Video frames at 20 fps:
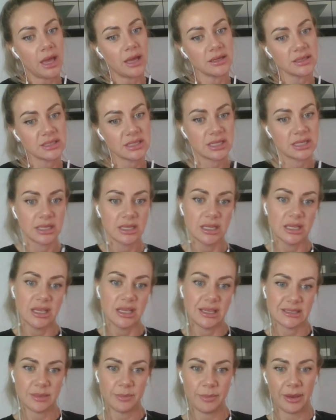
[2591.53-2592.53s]
but
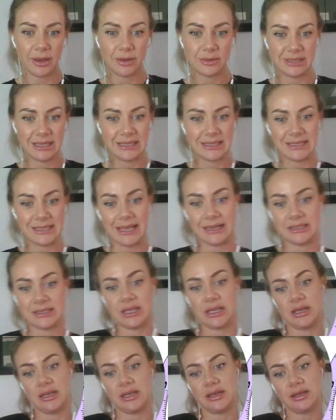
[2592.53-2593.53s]
it's opposing
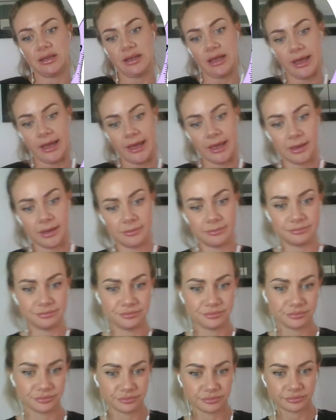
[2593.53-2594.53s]
Saturn.
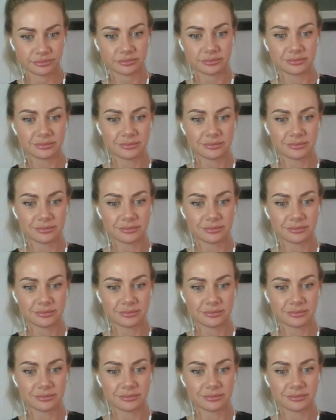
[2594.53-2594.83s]
And